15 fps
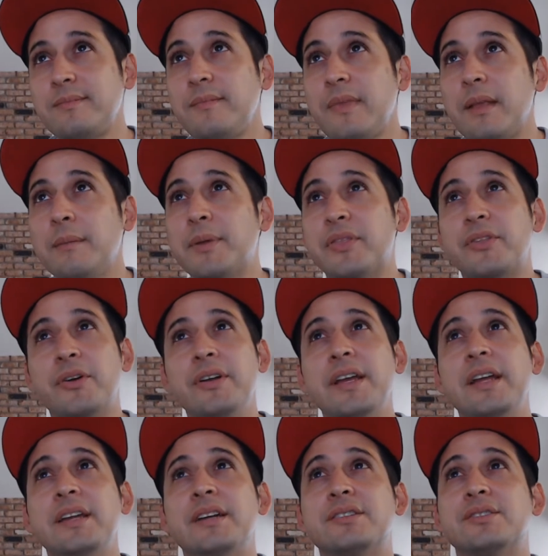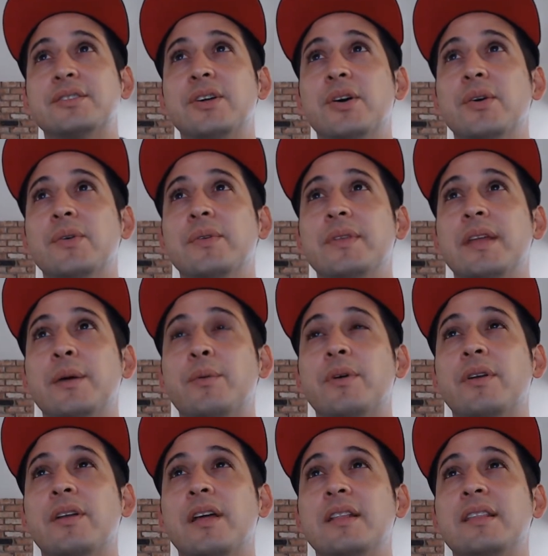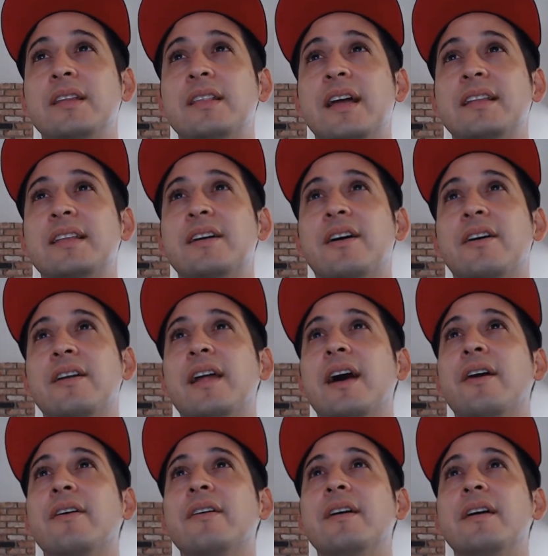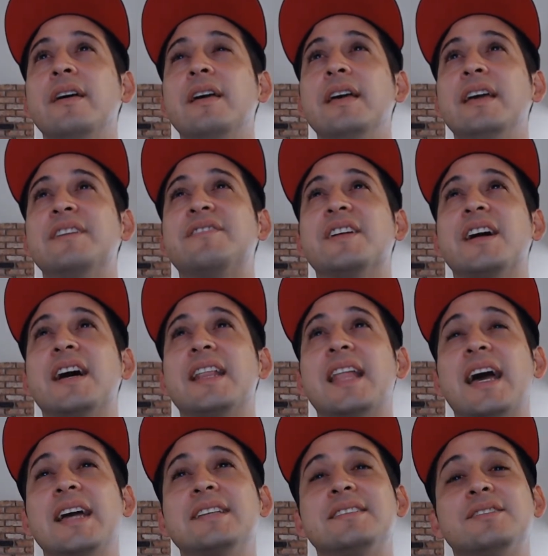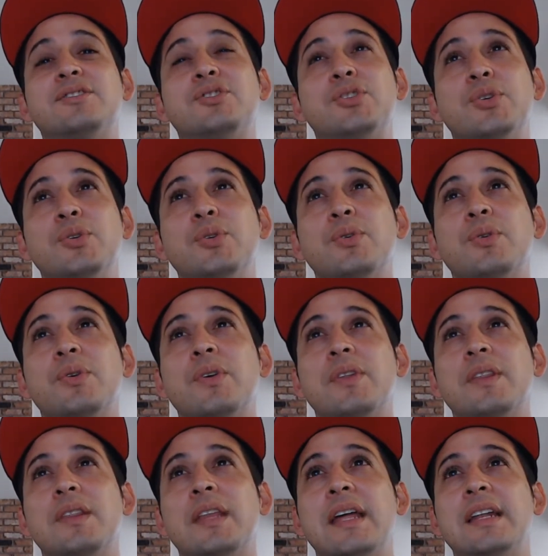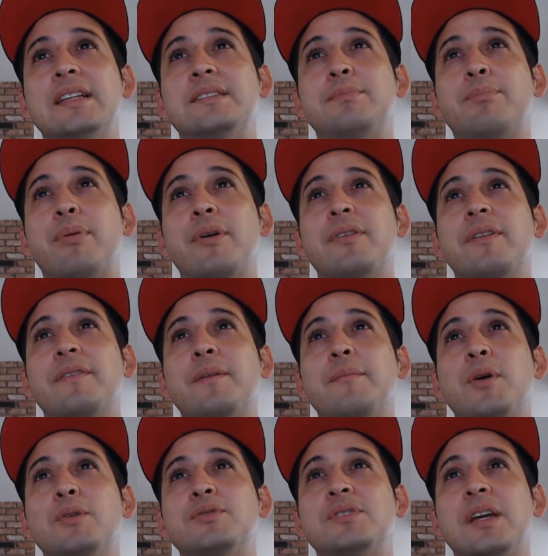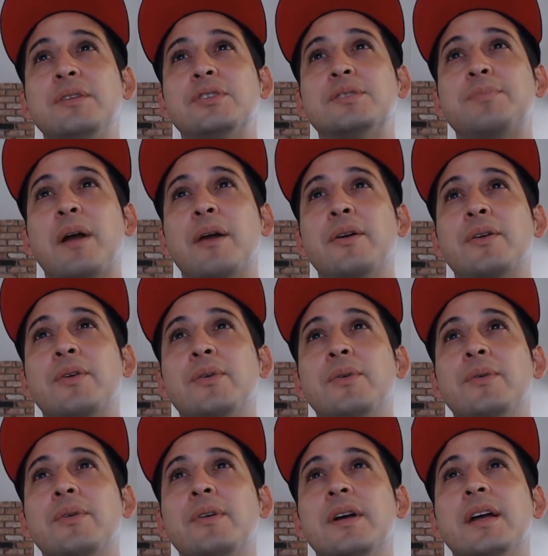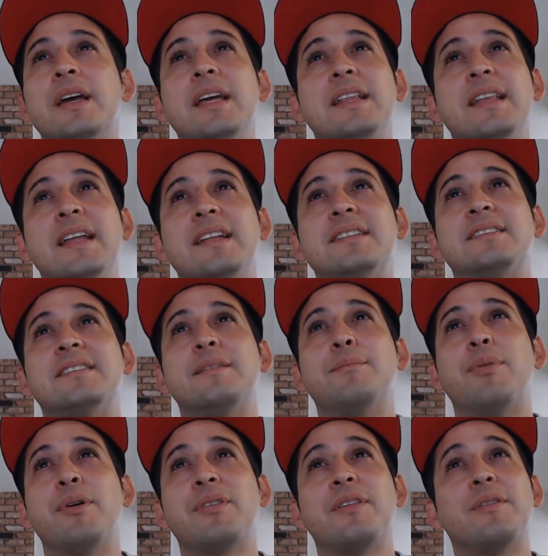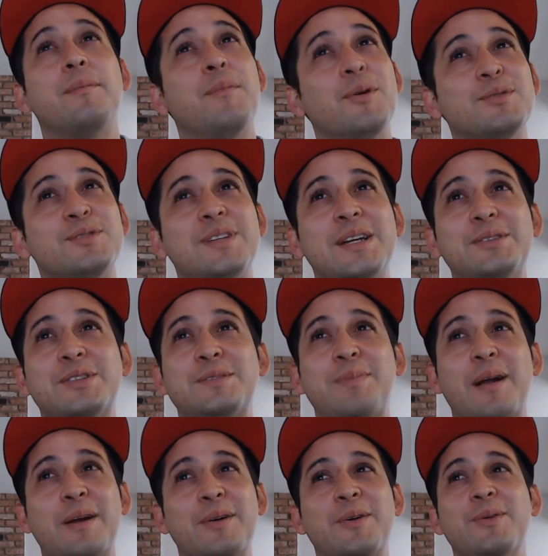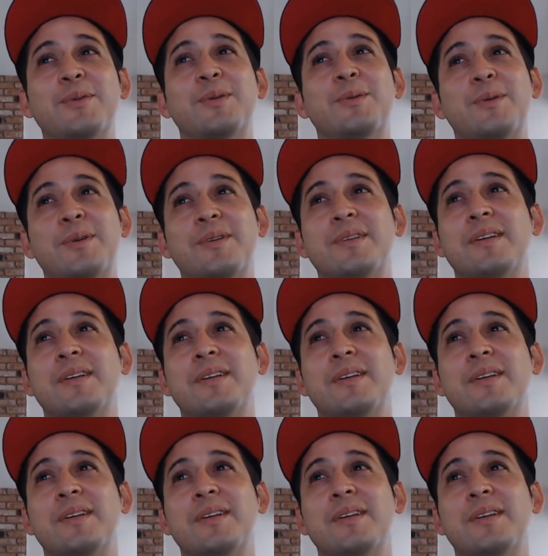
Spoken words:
But 38 years ago, they were nothing like they are now. If the alliance is true, then it's birth of the most dangerous pirate crew. Then it's the birth of the most dangerous pirate crew in the world.